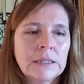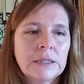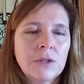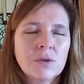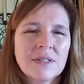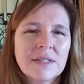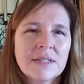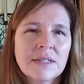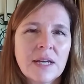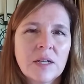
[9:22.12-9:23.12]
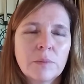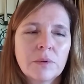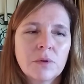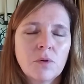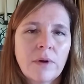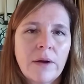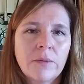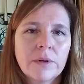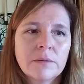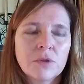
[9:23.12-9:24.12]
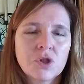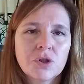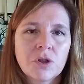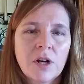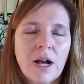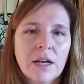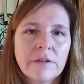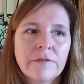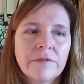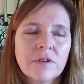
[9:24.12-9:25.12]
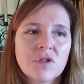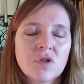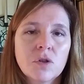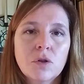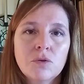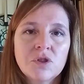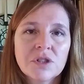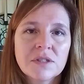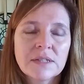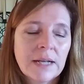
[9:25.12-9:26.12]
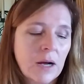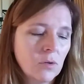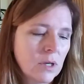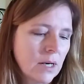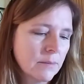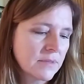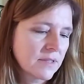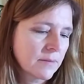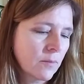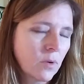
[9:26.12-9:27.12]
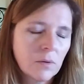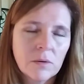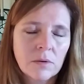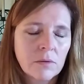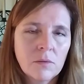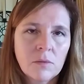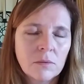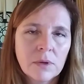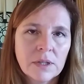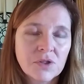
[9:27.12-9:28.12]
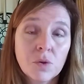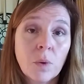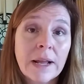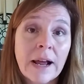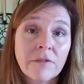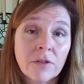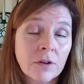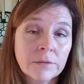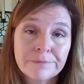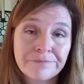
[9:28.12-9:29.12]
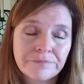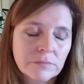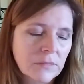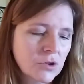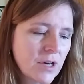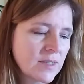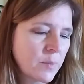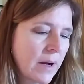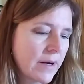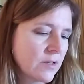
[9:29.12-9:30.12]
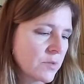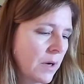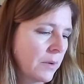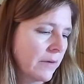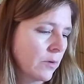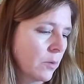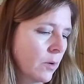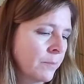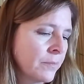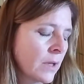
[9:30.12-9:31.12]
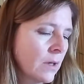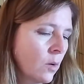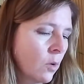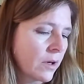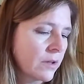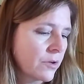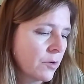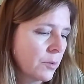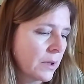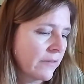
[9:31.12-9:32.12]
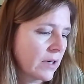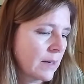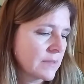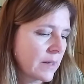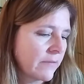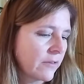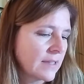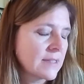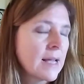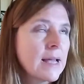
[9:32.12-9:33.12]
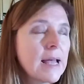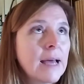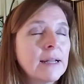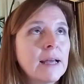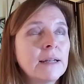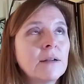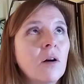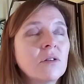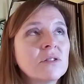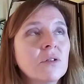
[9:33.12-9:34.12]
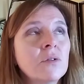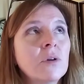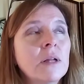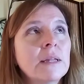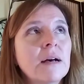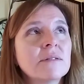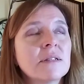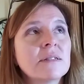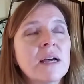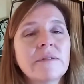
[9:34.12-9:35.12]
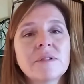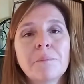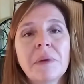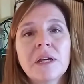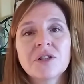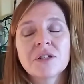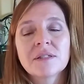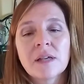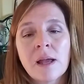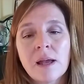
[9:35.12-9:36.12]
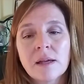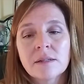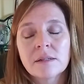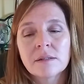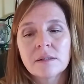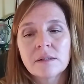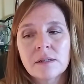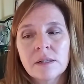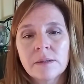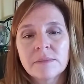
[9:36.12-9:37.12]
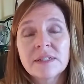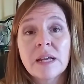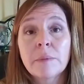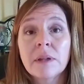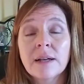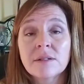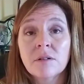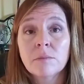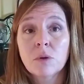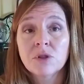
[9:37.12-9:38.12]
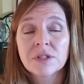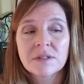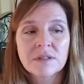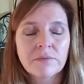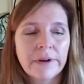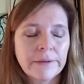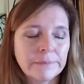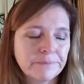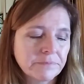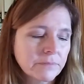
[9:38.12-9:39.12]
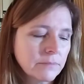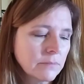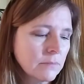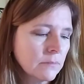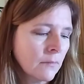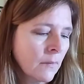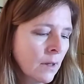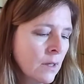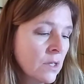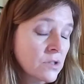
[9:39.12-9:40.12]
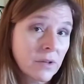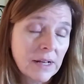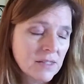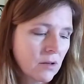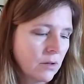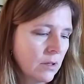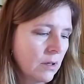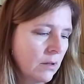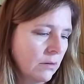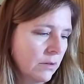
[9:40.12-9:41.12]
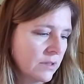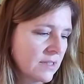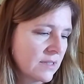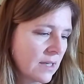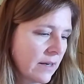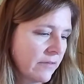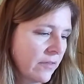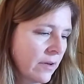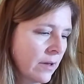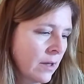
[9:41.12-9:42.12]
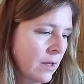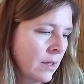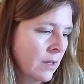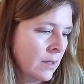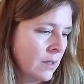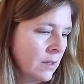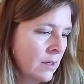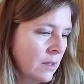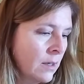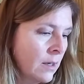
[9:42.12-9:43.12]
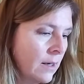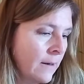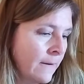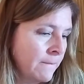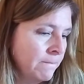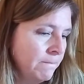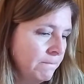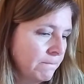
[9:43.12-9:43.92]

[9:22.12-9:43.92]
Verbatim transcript: you know, sustainable, grounded, mature kind of solutions and outcomes uh, to whatever transpires right whatever we're working through or whatever comes up for us and and also allows us to have some patience and um, stabilize our emotions right so that's all all good stuff um